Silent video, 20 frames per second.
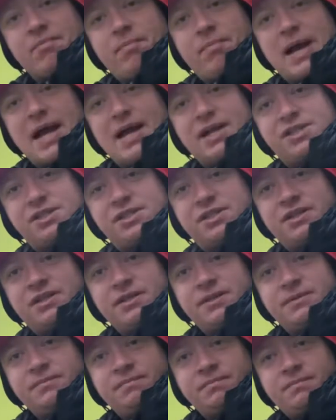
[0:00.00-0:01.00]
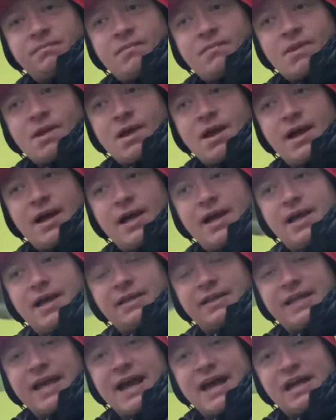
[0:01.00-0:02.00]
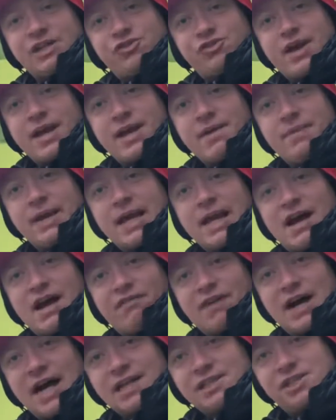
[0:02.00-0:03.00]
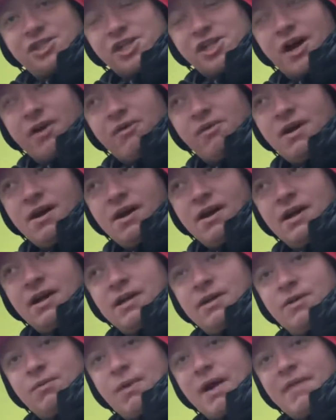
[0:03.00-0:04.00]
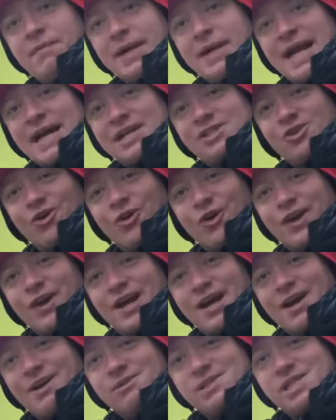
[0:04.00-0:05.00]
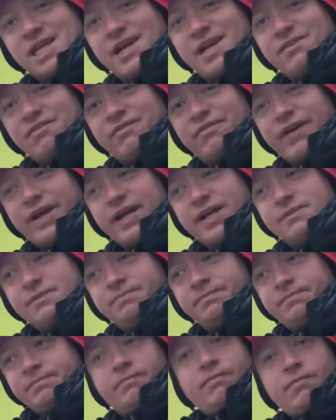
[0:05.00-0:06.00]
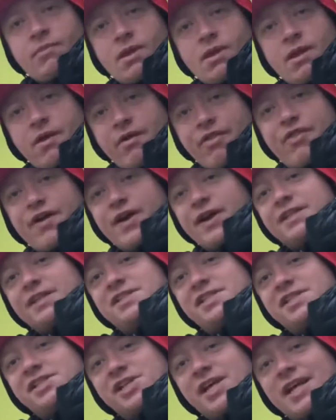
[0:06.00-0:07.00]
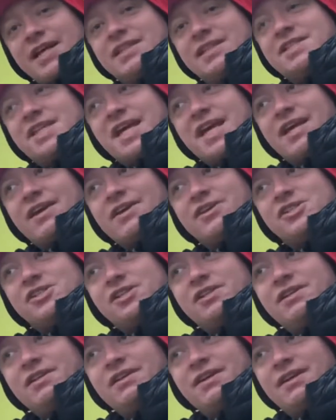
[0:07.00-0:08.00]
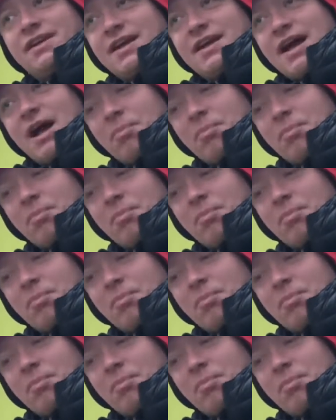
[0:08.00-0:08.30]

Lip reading: best dehydrated meal I've had. So when my next order goes in for 30 chicken tikkas, I'll